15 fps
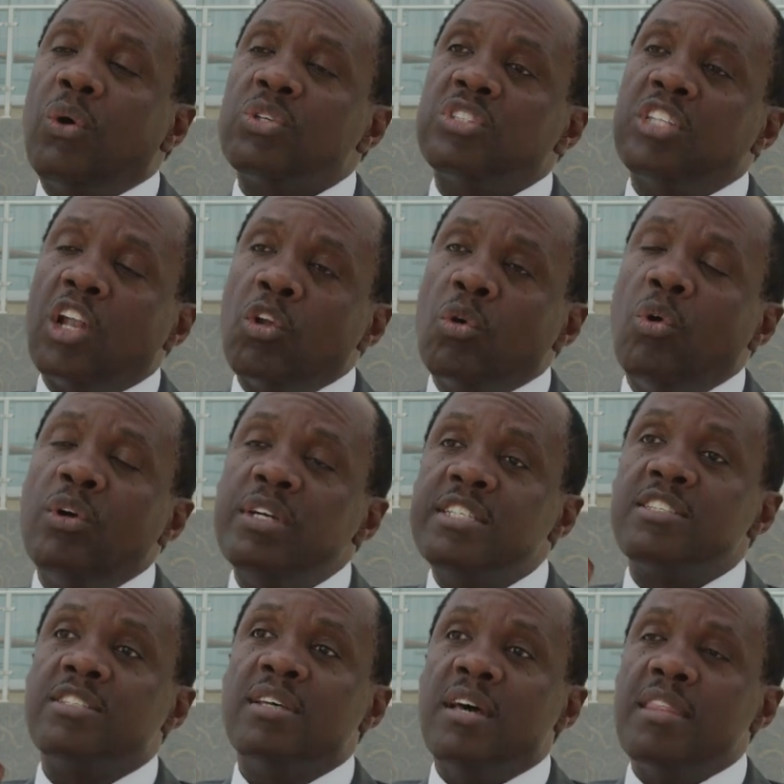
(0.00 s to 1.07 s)
Because the
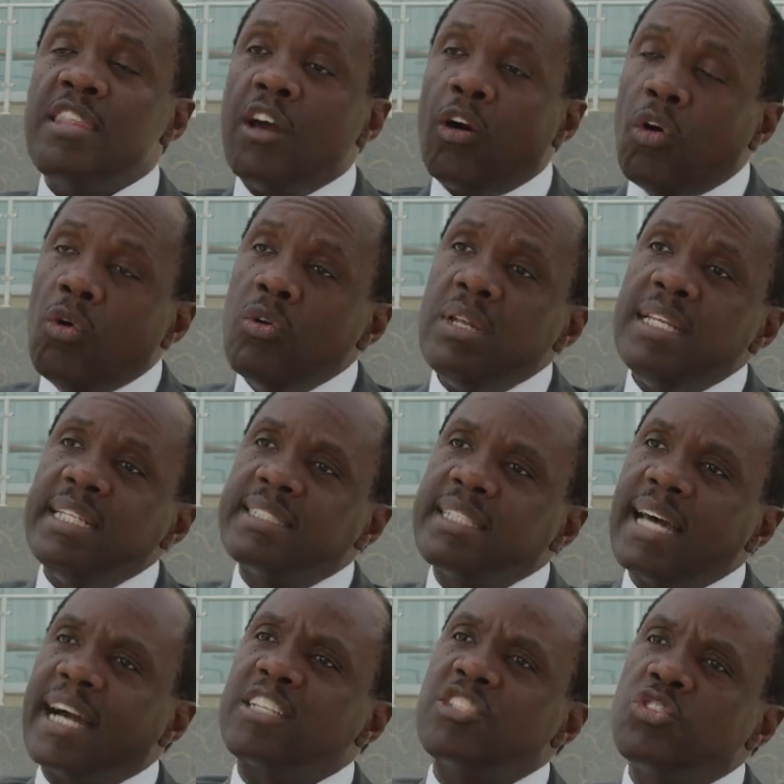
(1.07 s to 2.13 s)
law is they
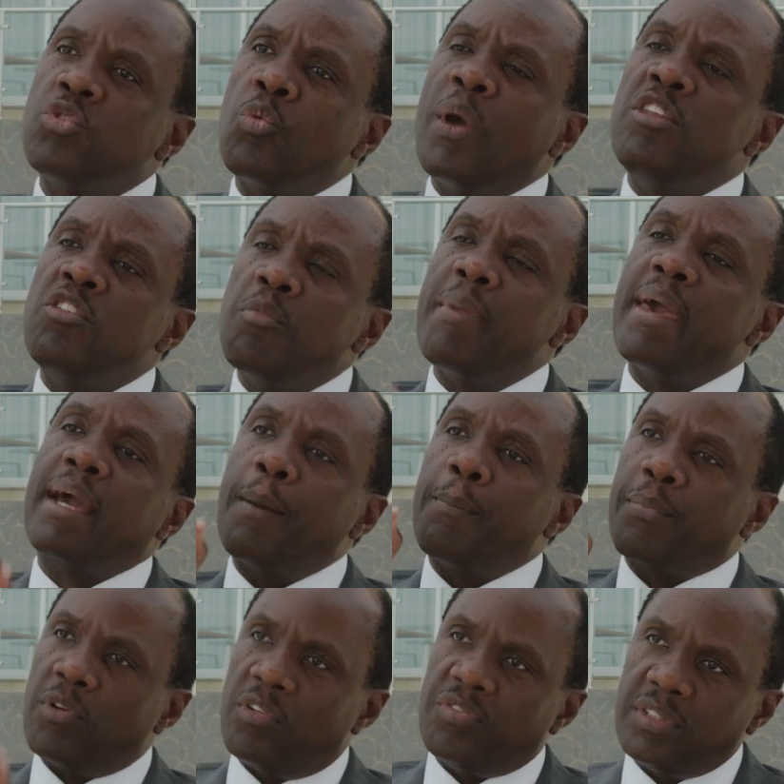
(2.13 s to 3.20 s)
only tax you when you
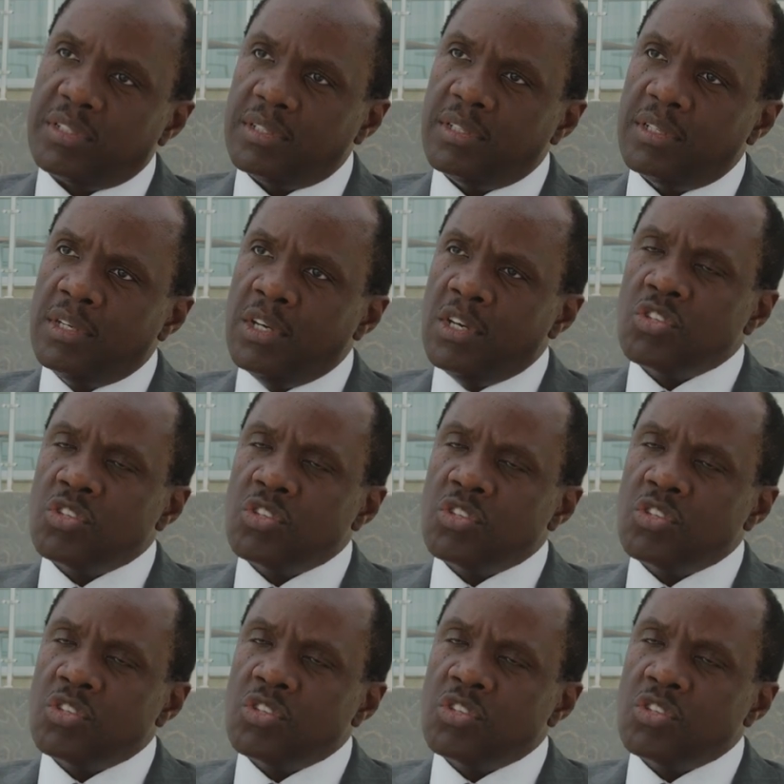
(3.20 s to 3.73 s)
make a profit.